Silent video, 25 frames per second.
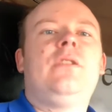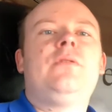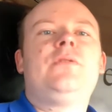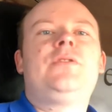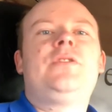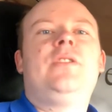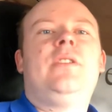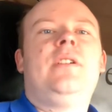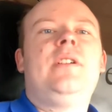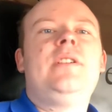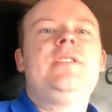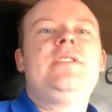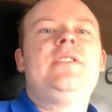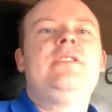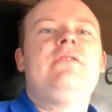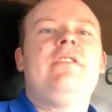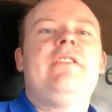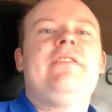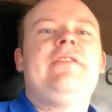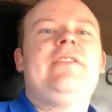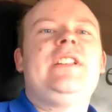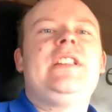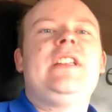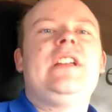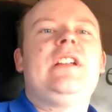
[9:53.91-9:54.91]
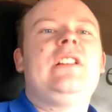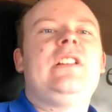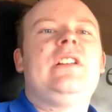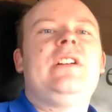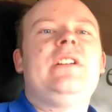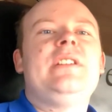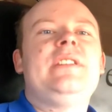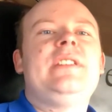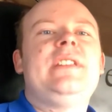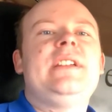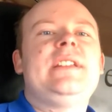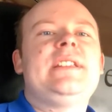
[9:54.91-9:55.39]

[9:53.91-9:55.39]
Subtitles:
I'll try and do a video like